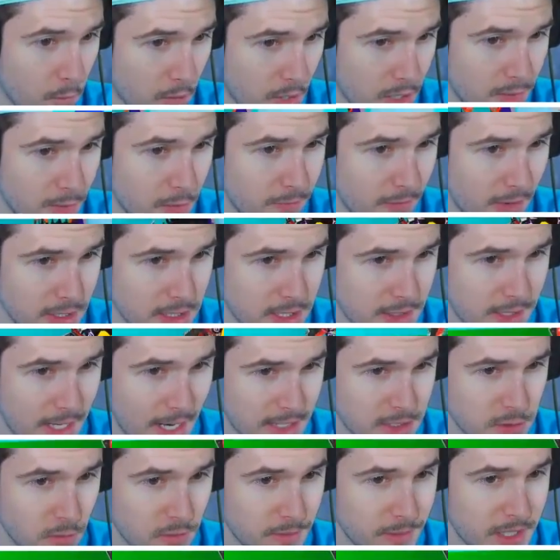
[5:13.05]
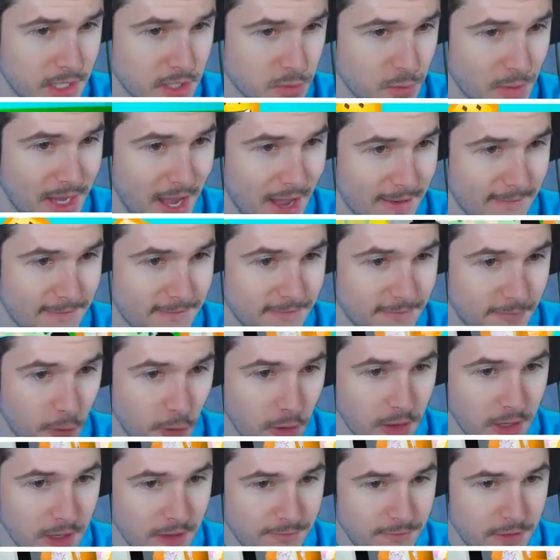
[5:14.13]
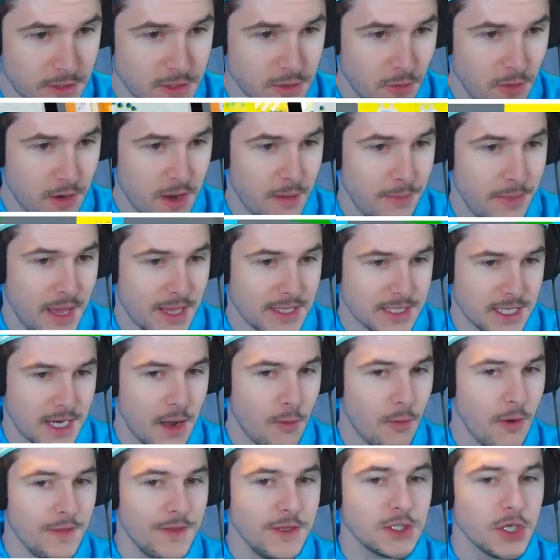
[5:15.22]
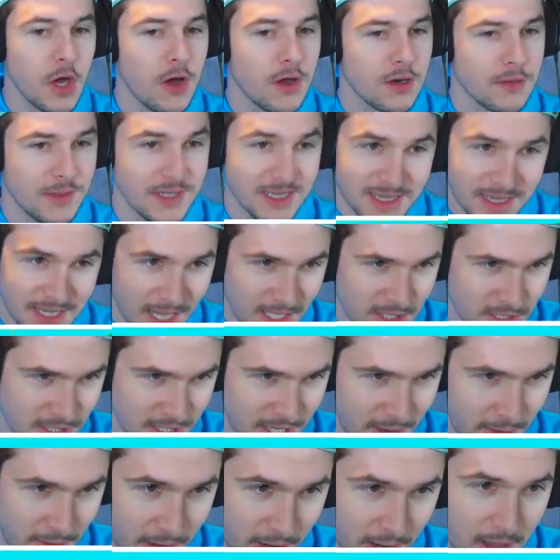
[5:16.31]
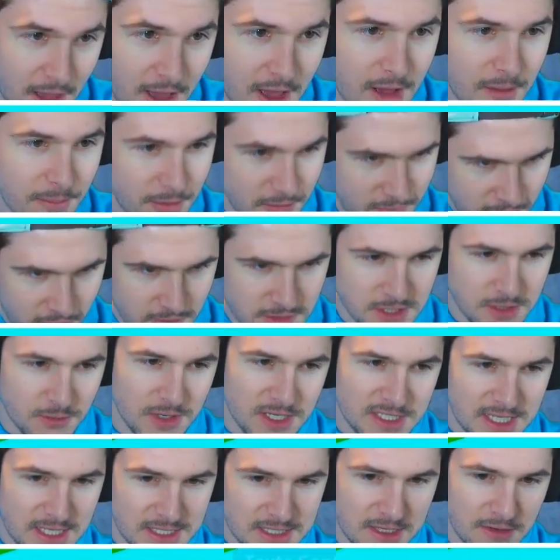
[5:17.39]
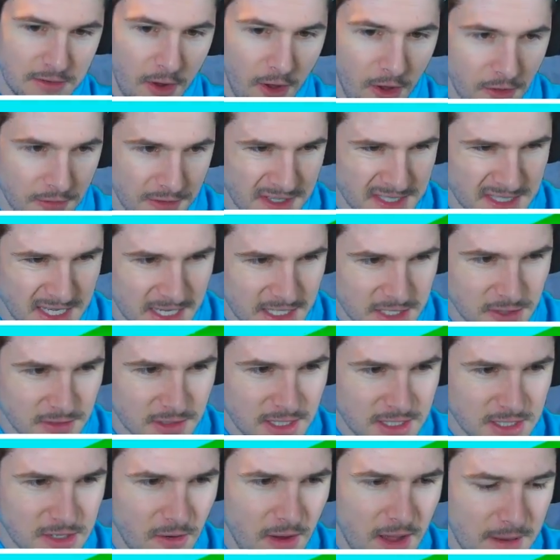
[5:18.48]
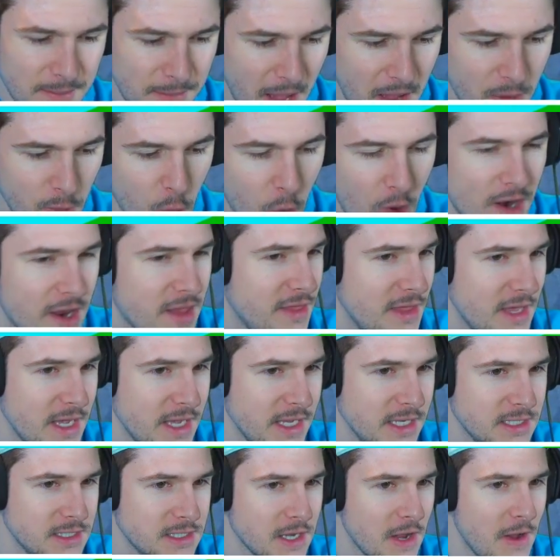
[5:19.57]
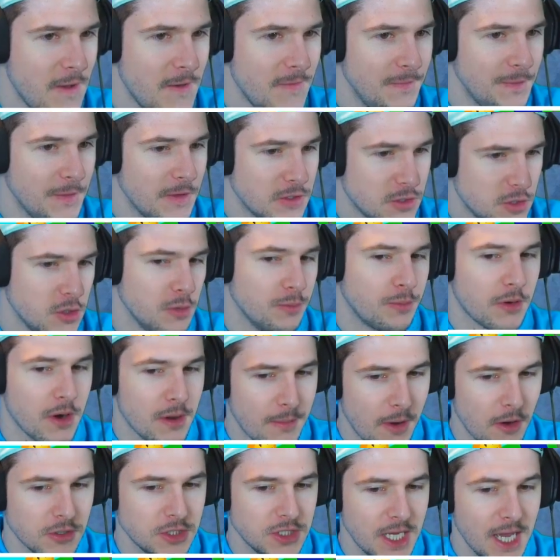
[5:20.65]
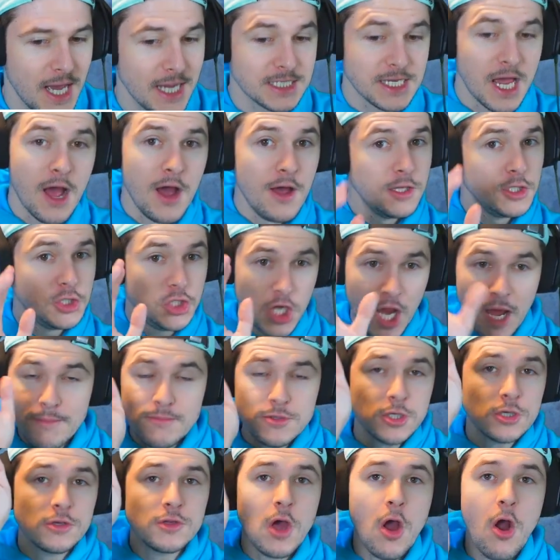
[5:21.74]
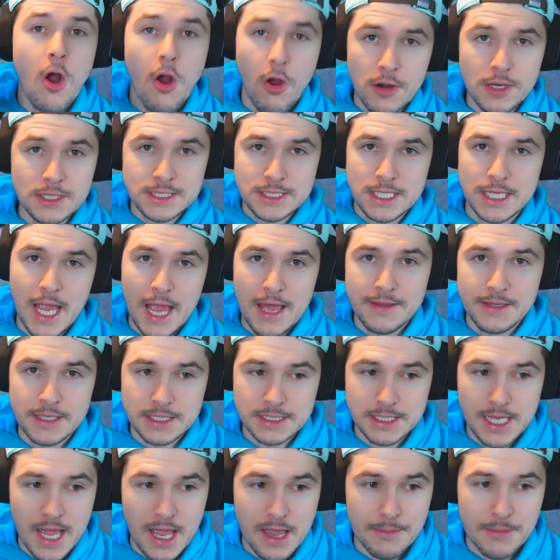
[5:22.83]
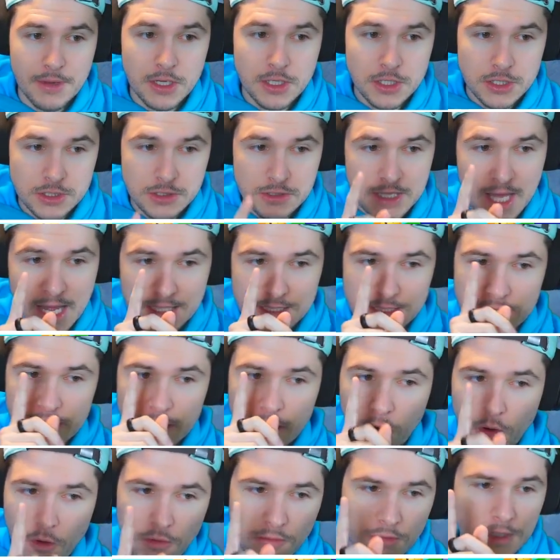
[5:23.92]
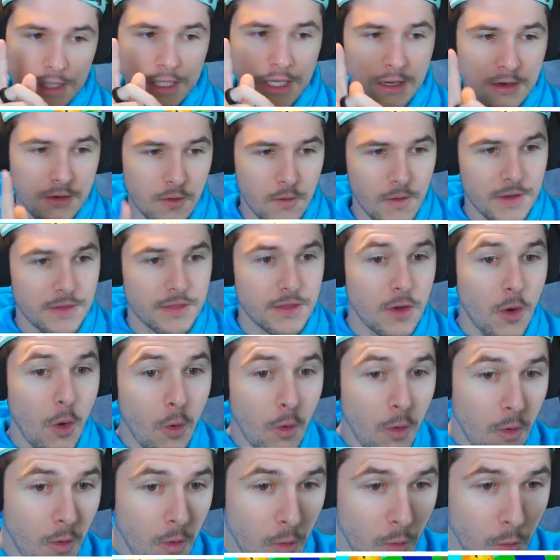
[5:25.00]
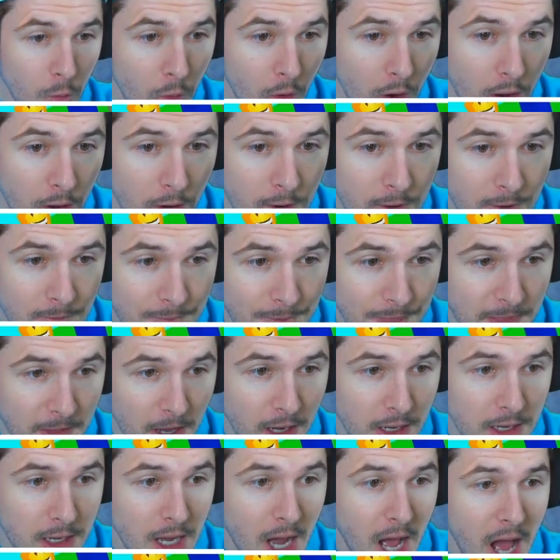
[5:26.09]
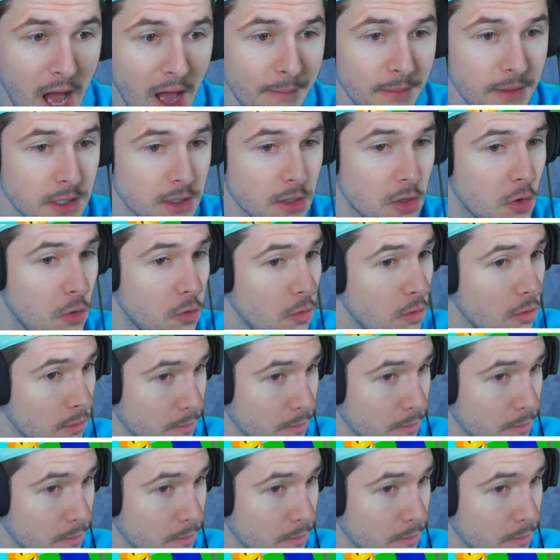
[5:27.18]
gonna move on to the next one because we got a full inventory of pets and I want these all to be legendary. But first I wanna test out all these eggs. So let's go ahead and buy one of these super emoji eggs. Gems are the hardest to get in this game. So that's the only annoying thing. Ooh, a common cool